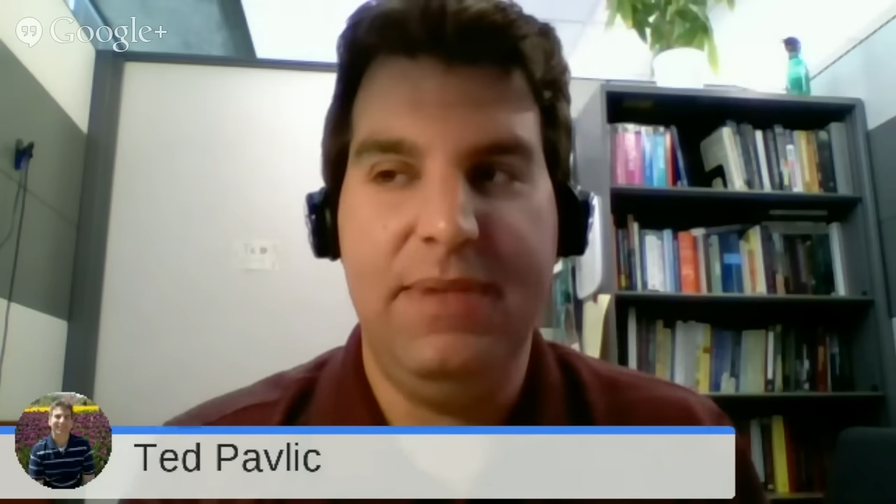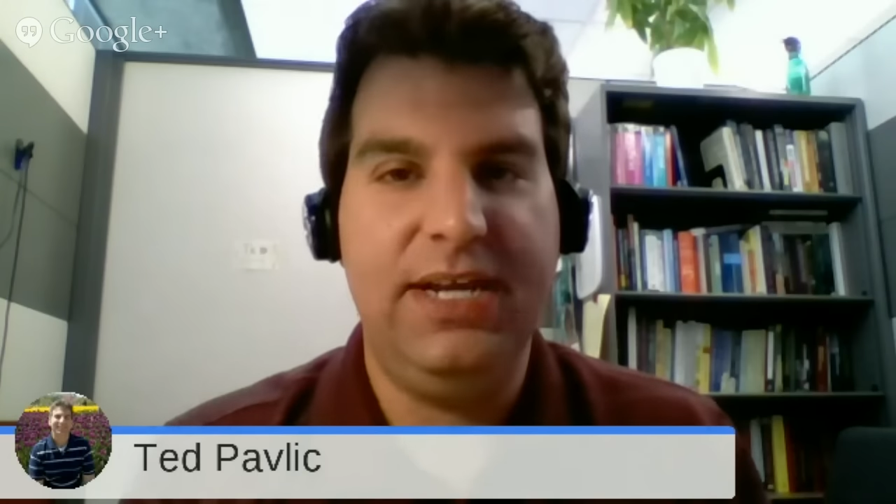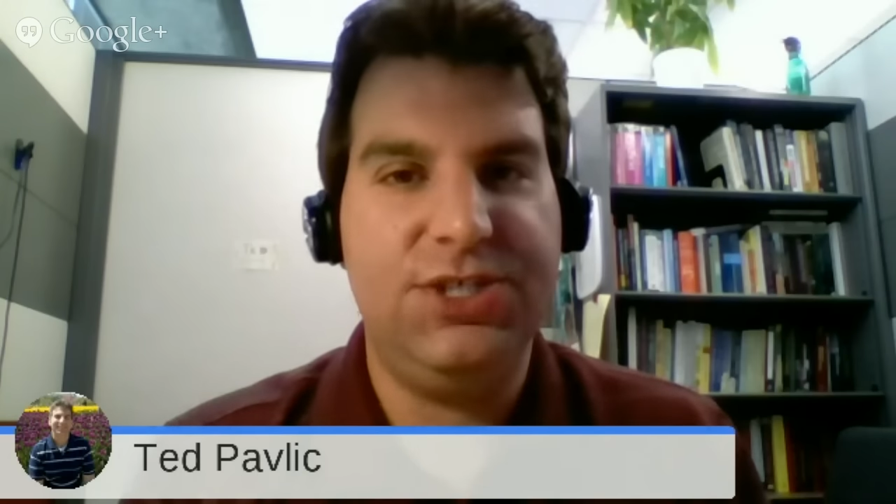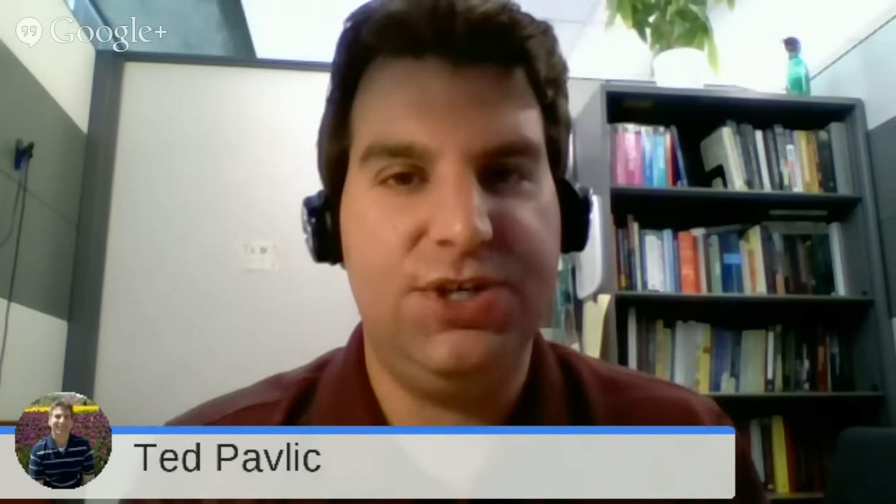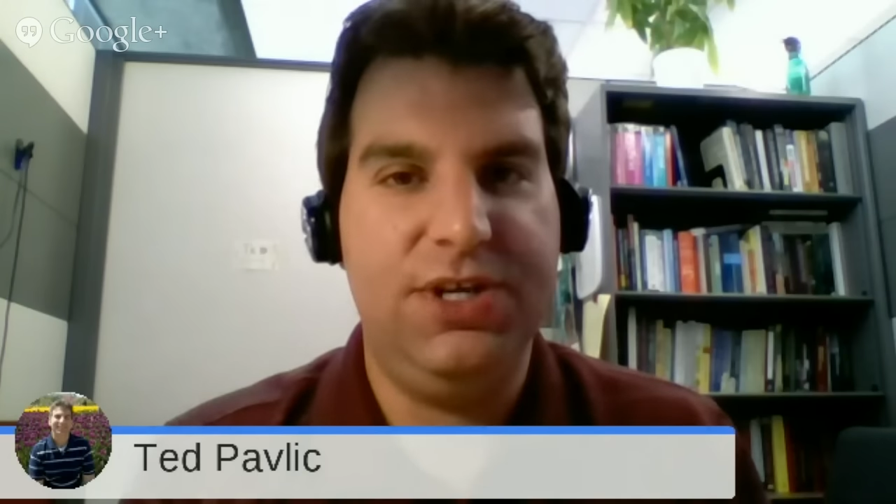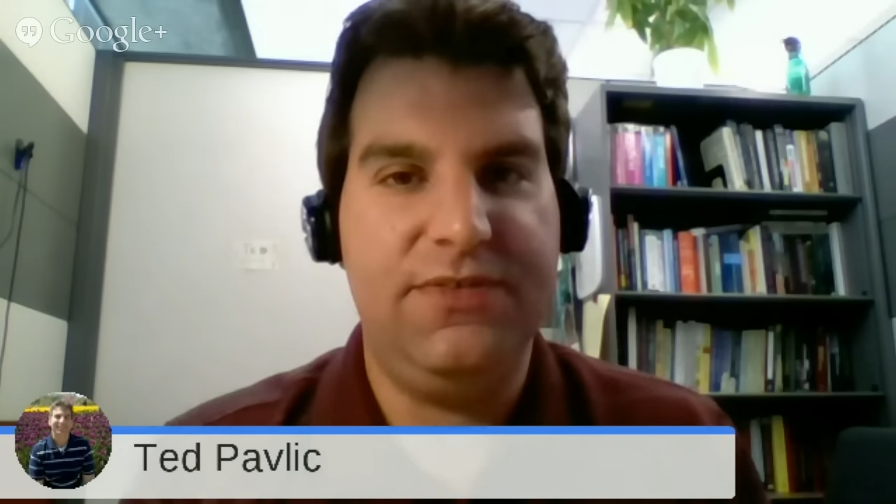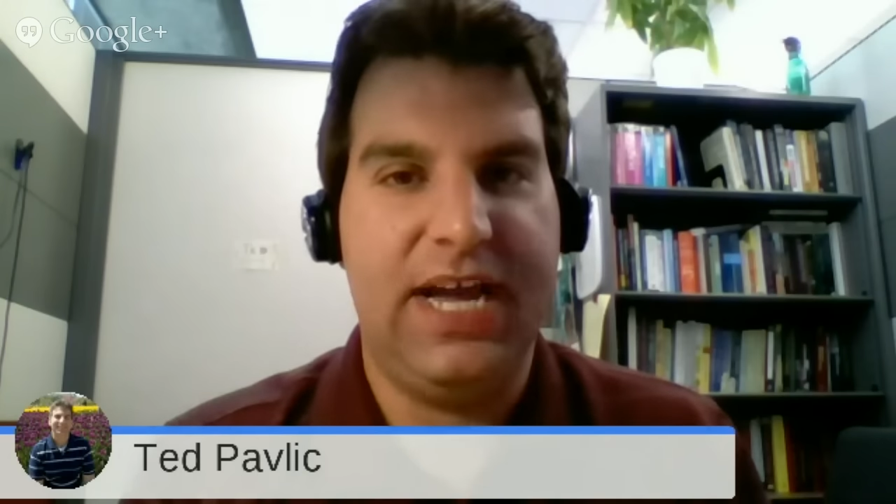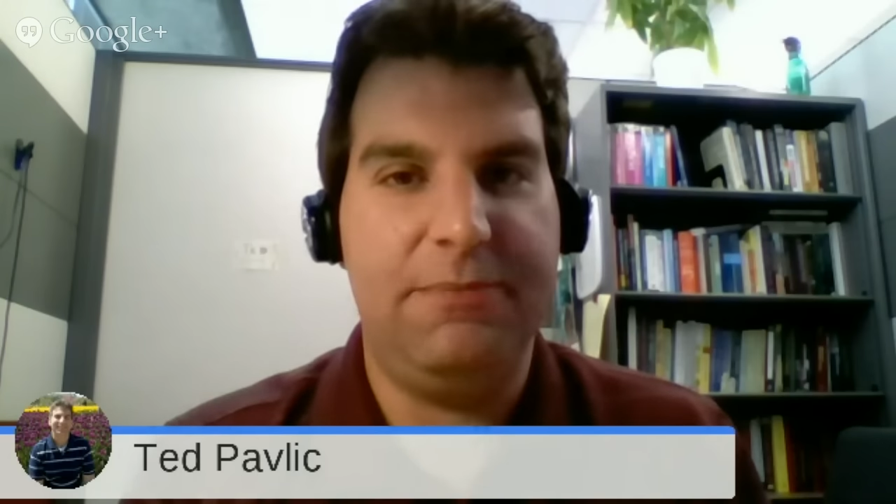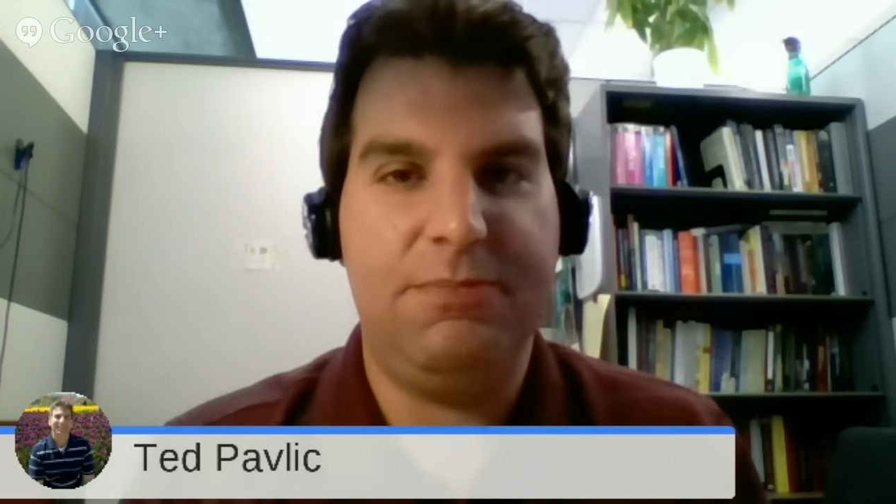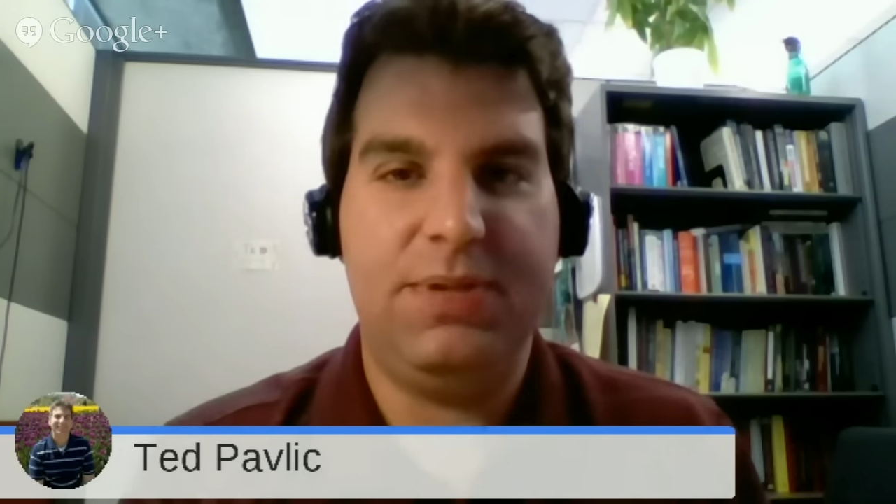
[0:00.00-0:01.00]
make sure you've
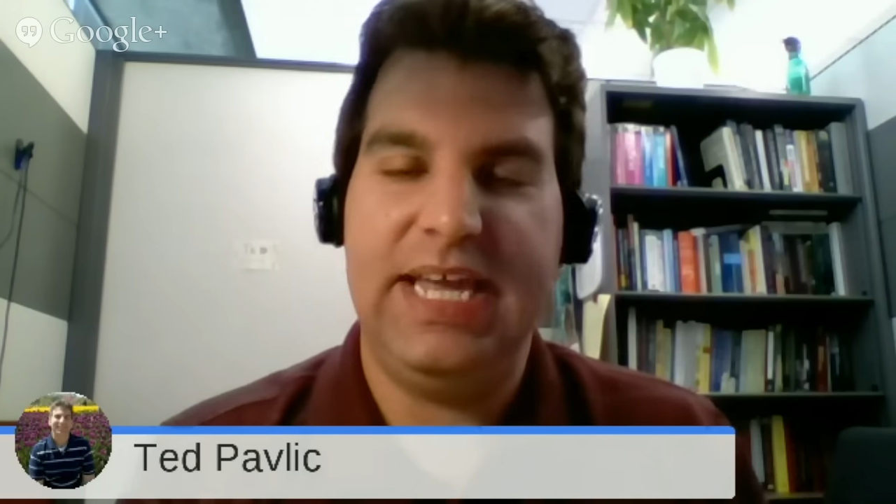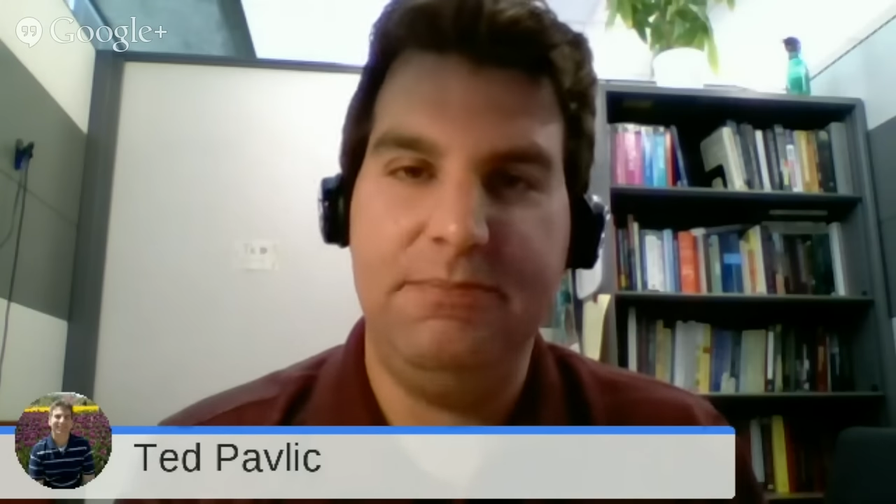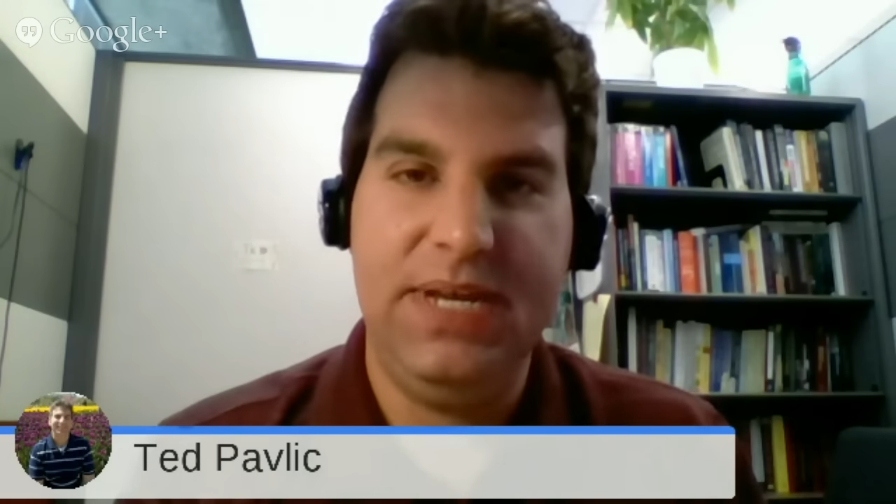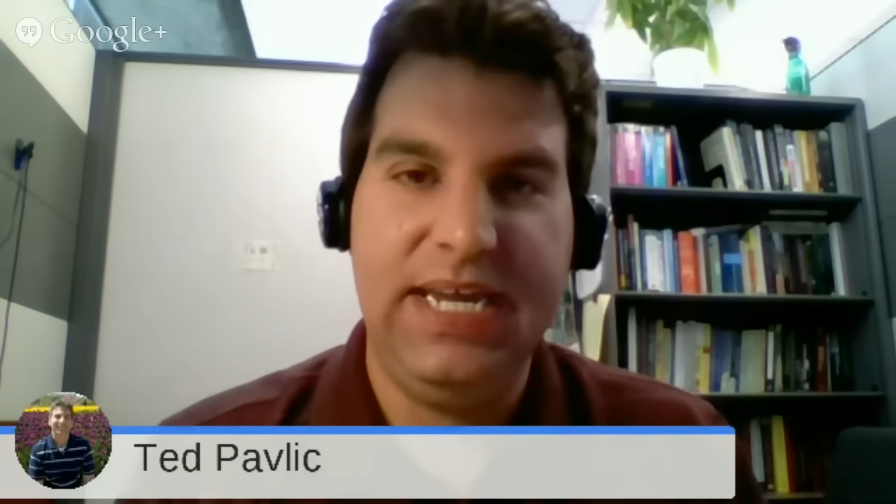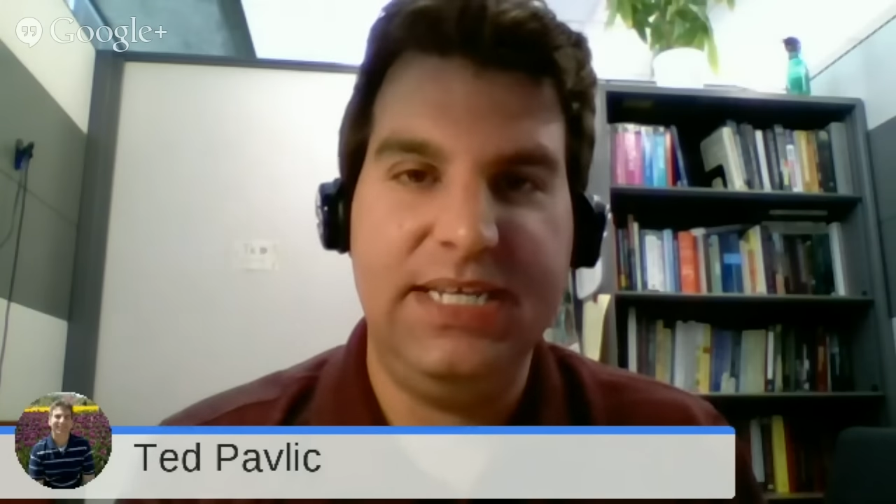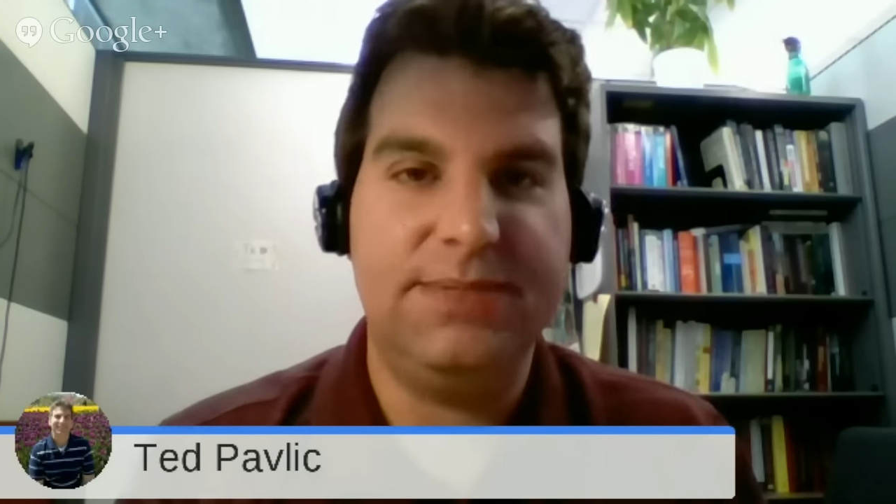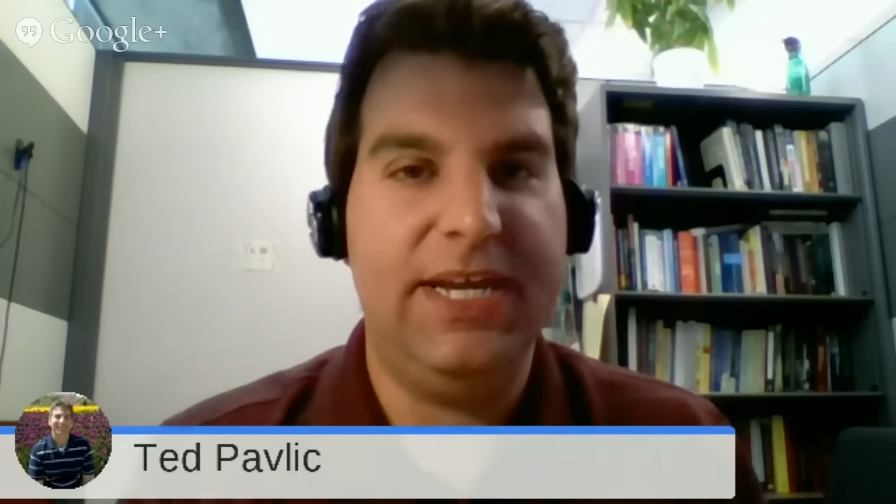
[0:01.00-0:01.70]
got plan Bs,